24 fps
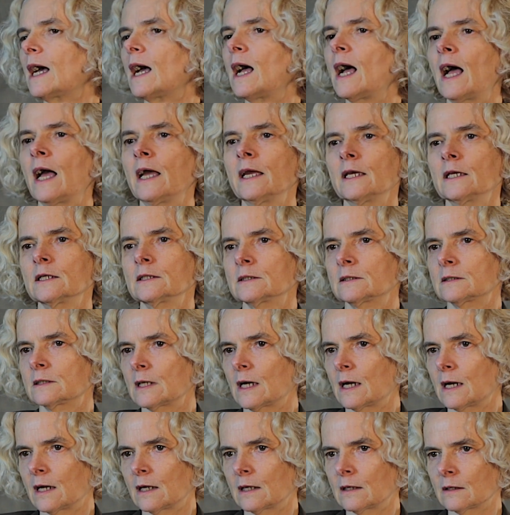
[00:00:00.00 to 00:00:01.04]
highest
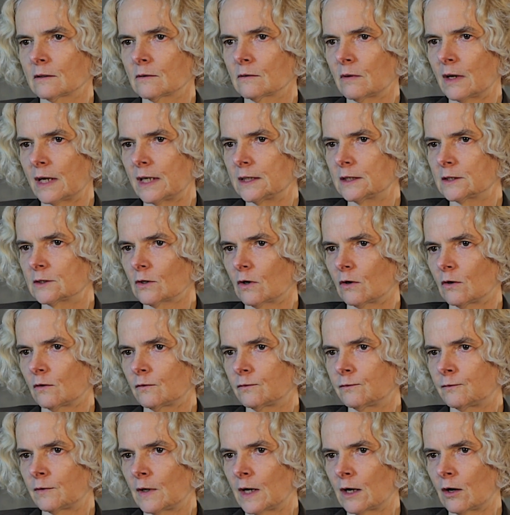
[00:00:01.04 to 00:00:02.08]
uh, rates
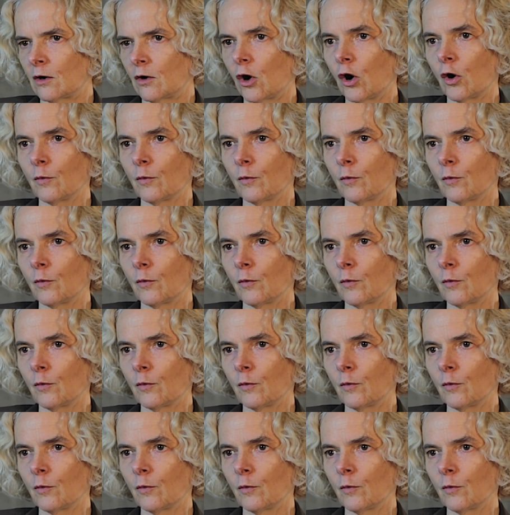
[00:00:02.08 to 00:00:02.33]
of uh,